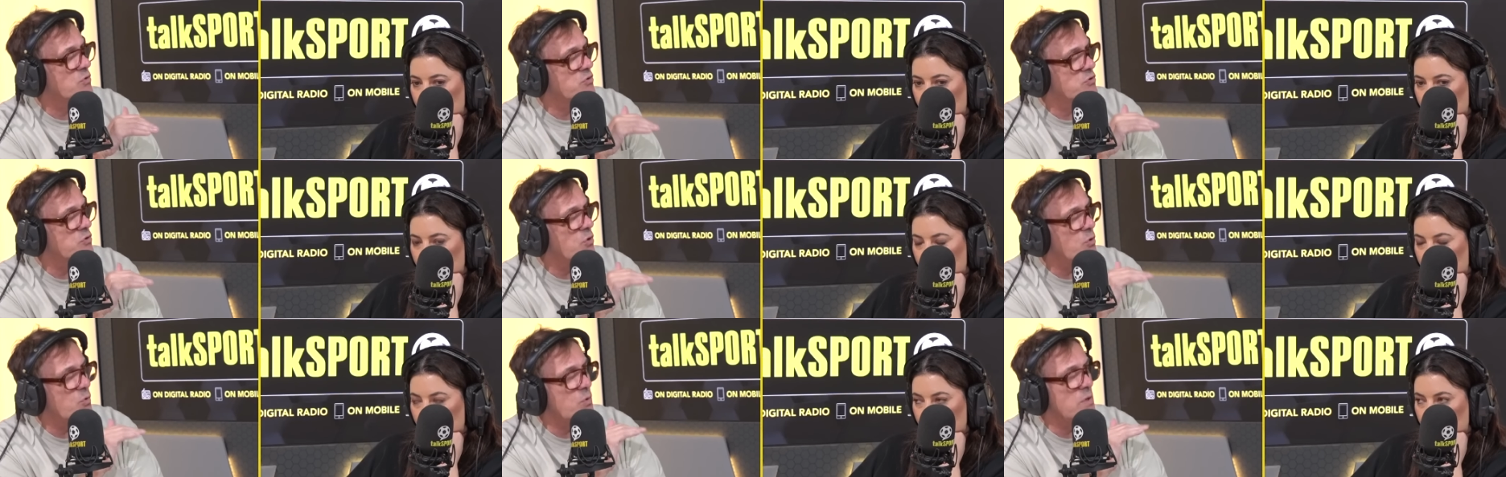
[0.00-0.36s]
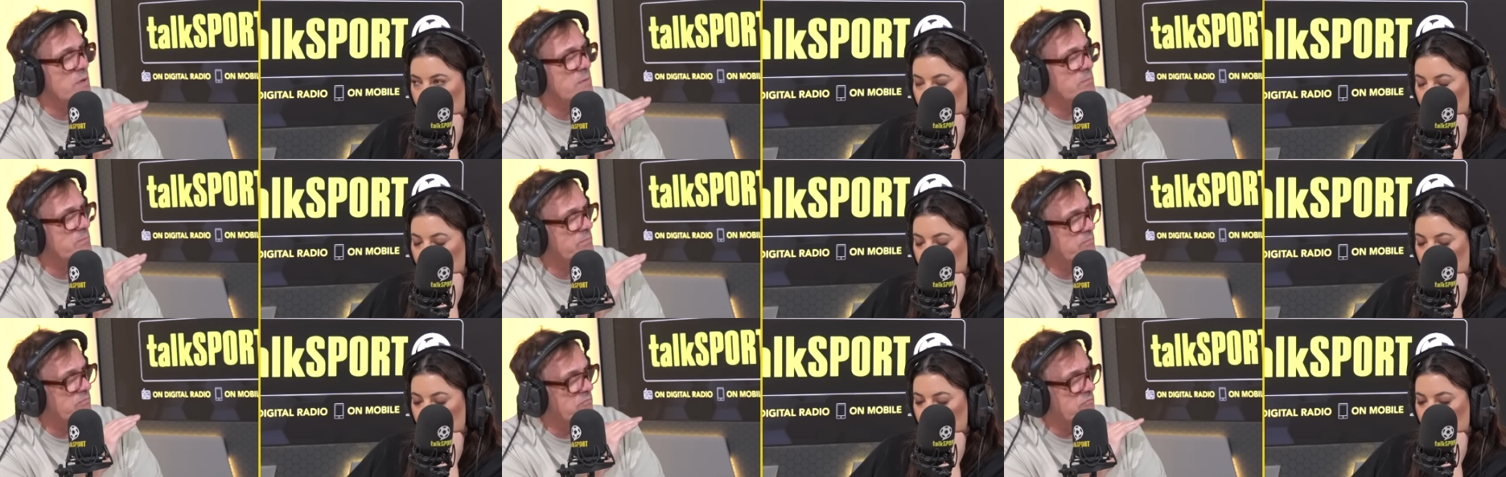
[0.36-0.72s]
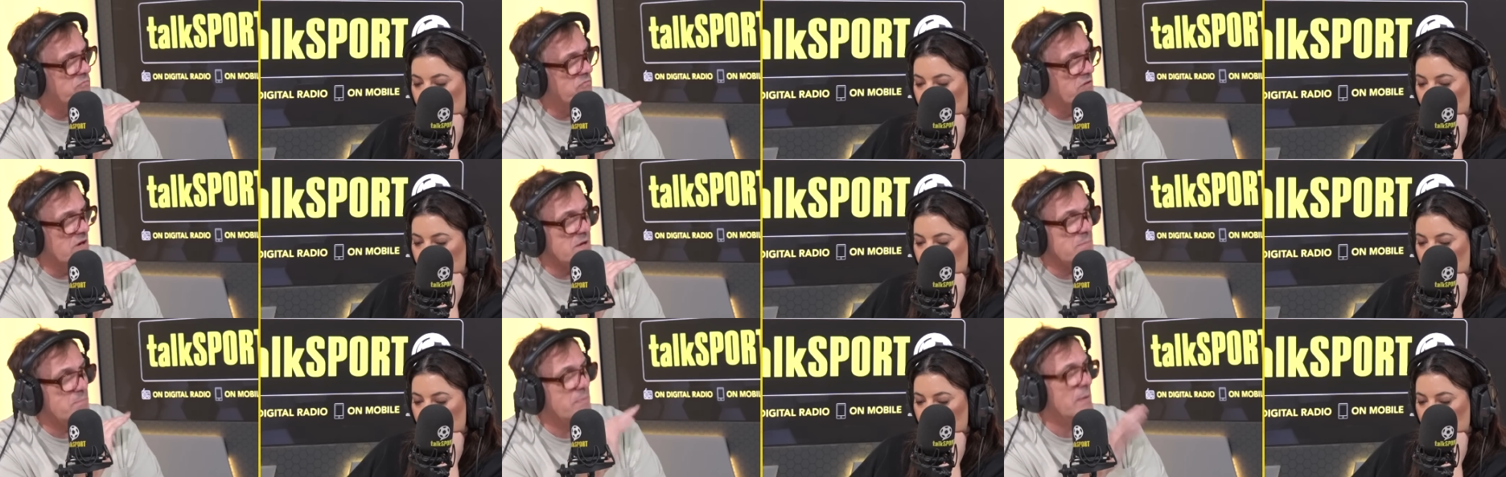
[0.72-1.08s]
Speaker 1: a newly
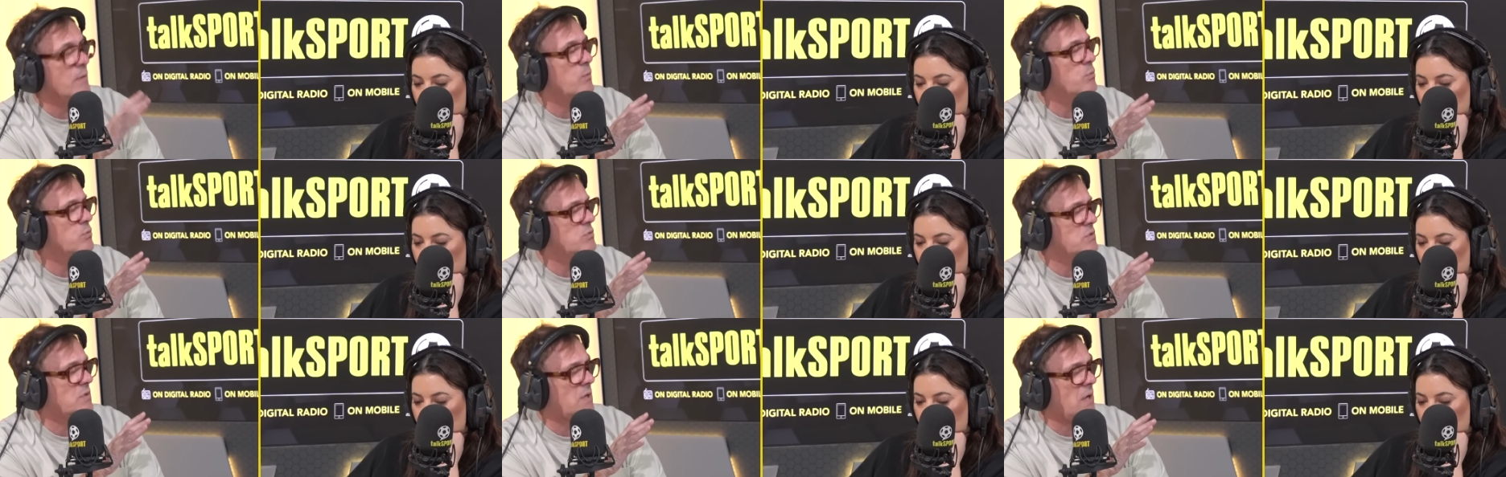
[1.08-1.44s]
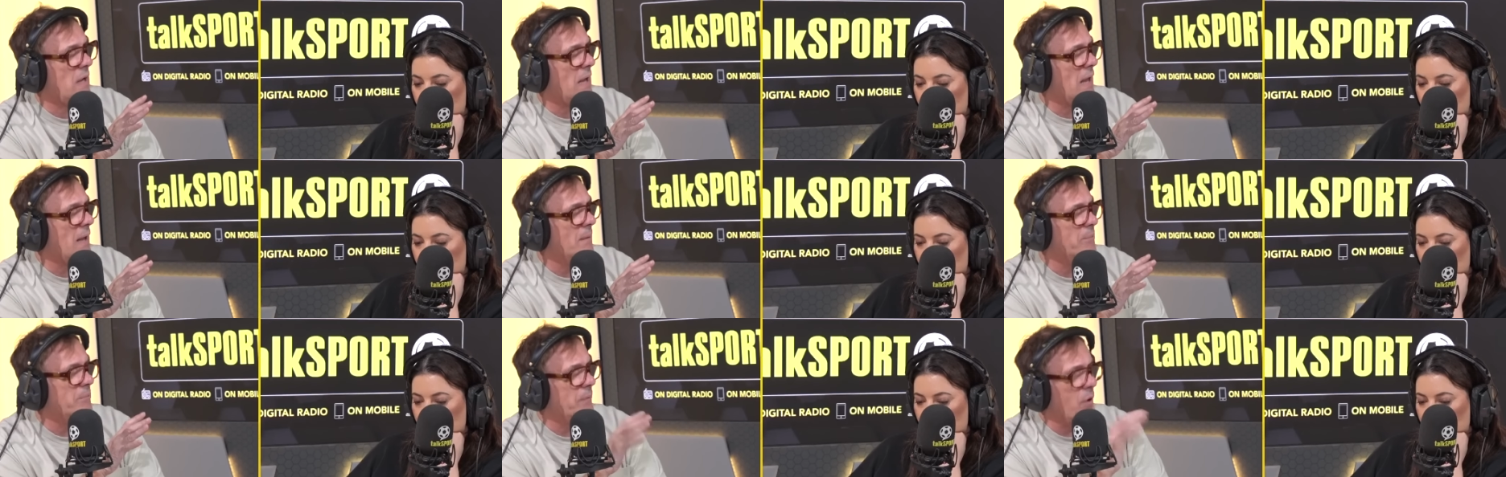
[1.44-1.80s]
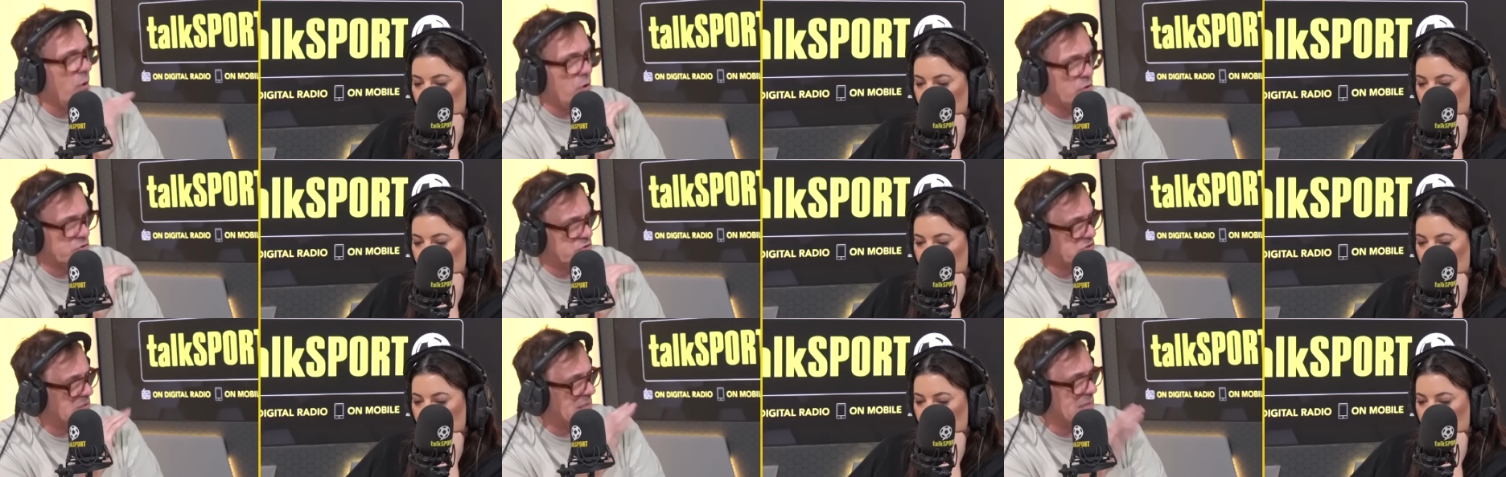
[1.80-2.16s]
rebuilt club
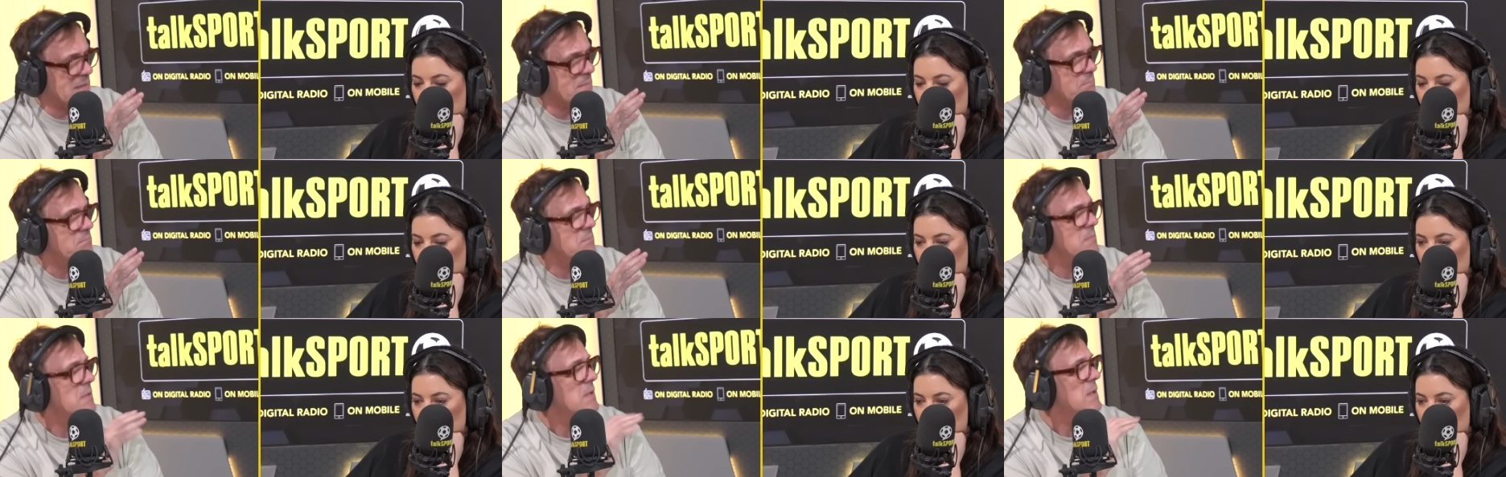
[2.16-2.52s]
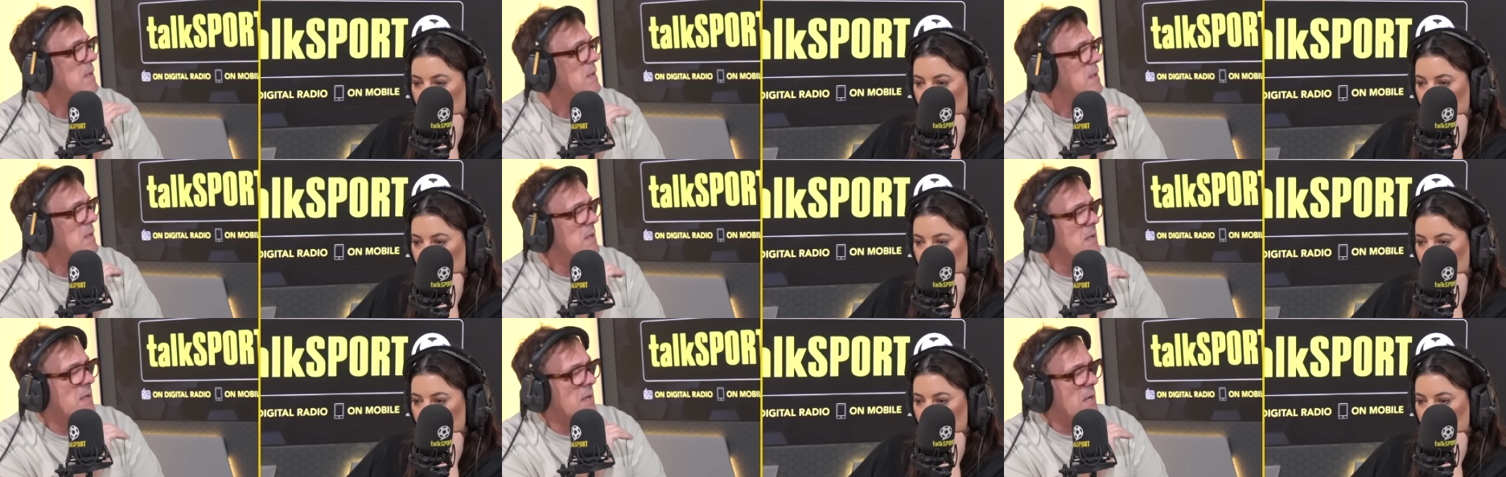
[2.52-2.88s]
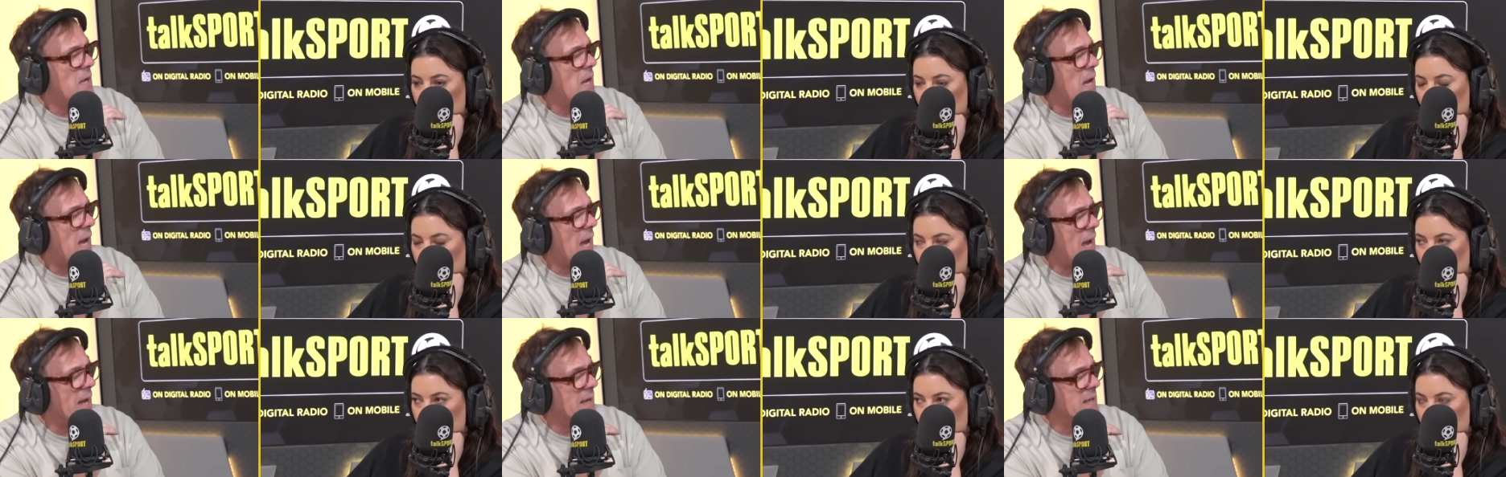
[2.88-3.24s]
or team,
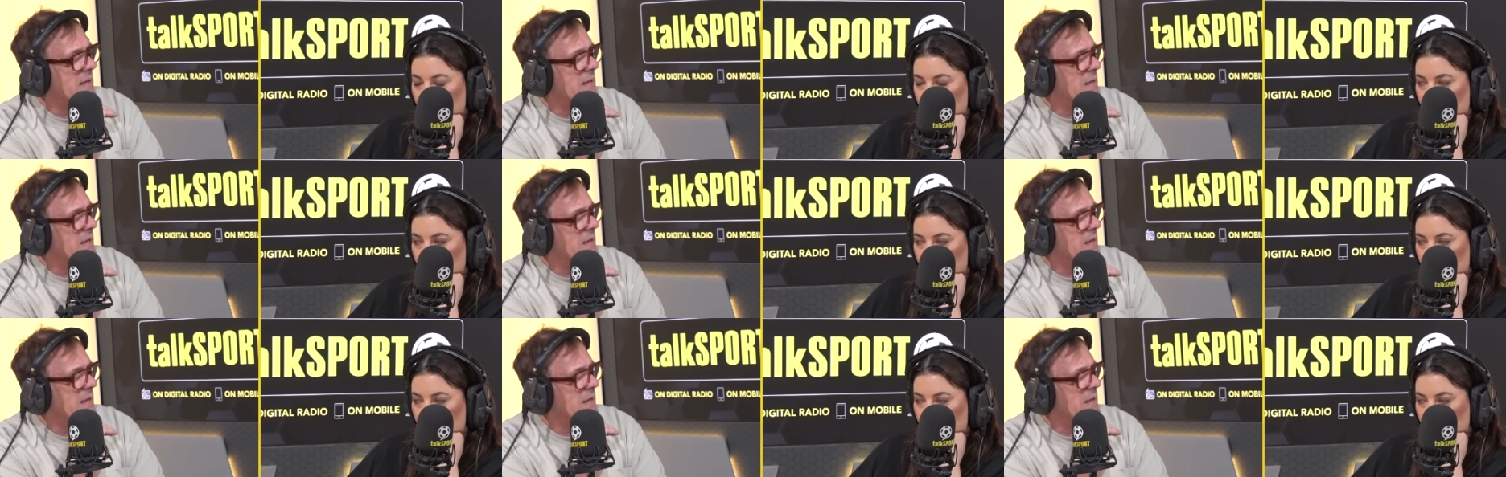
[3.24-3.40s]
and